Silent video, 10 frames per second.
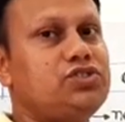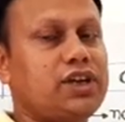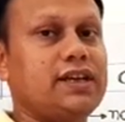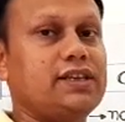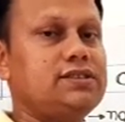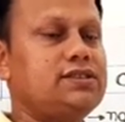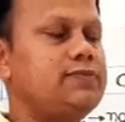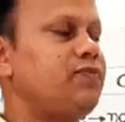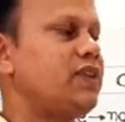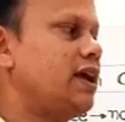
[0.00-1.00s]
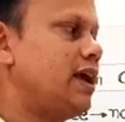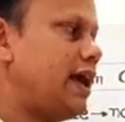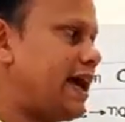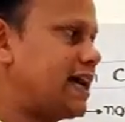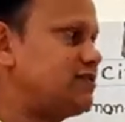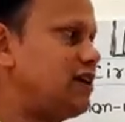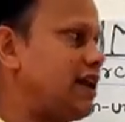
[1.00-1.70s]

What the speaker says: changed, as well